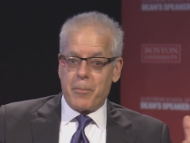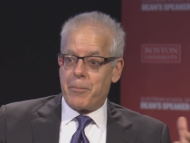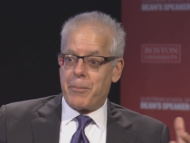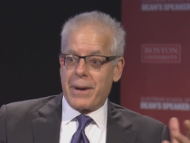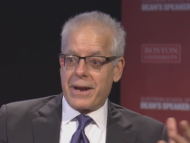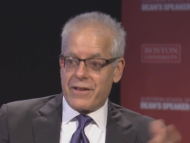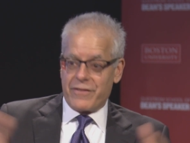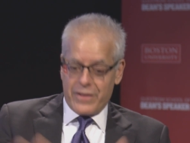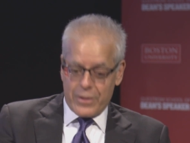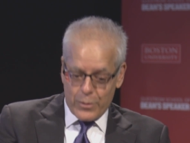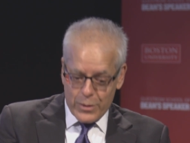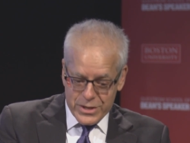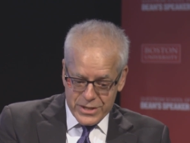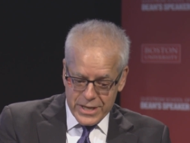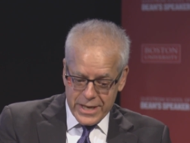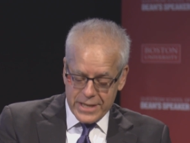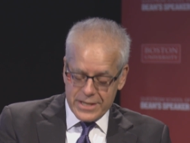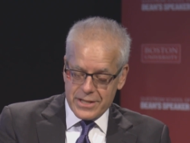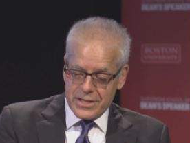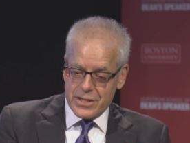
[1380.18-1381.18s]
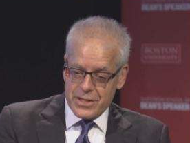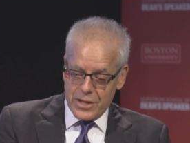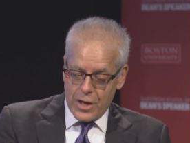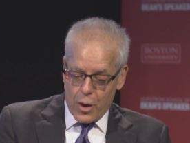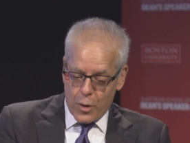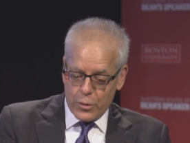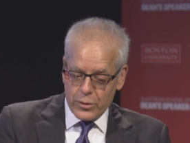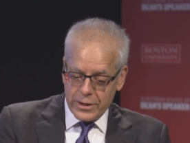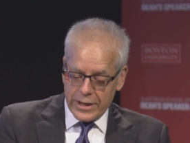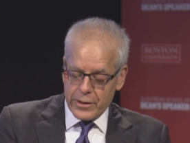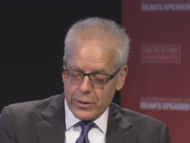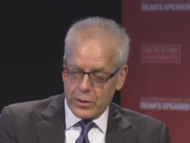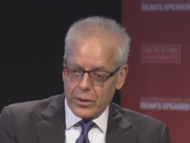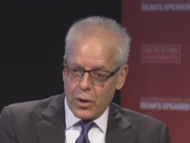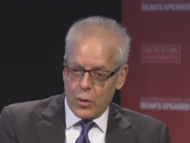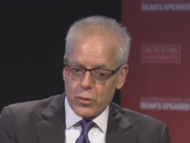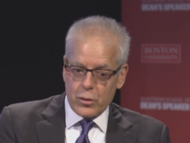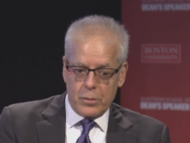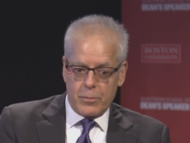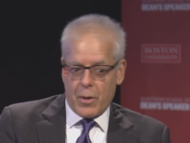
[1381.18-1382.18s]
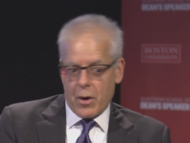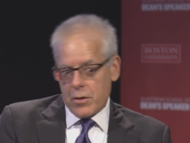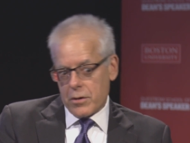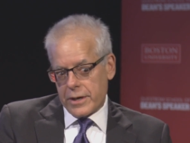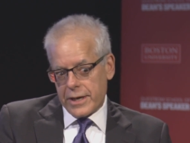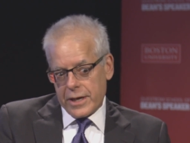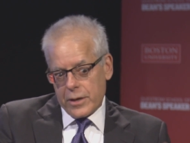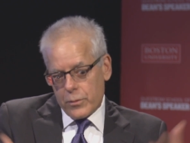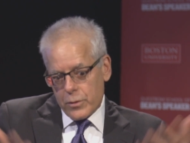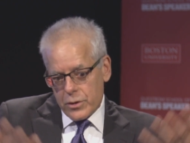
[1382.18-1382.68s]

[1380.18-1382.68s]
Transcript: but if it was in its own little local market, it